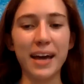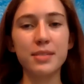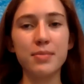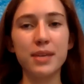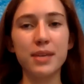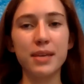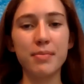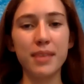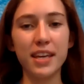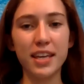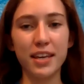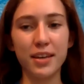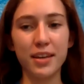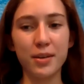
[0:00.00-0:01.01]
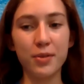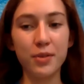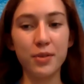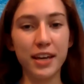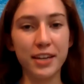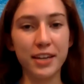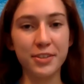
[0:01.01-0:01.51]
be making cootie
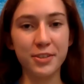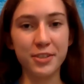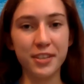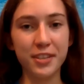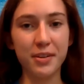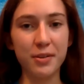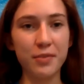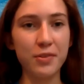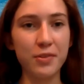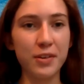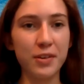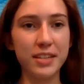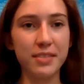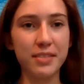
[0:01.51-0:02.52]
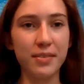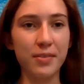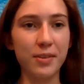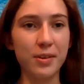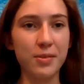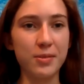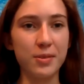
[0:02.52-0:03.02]
catchers. I don't know if you guys have ever
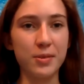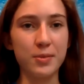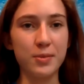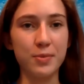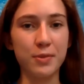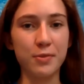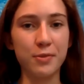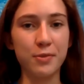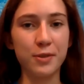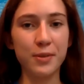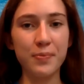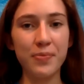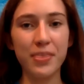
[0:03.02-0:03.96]
used those before.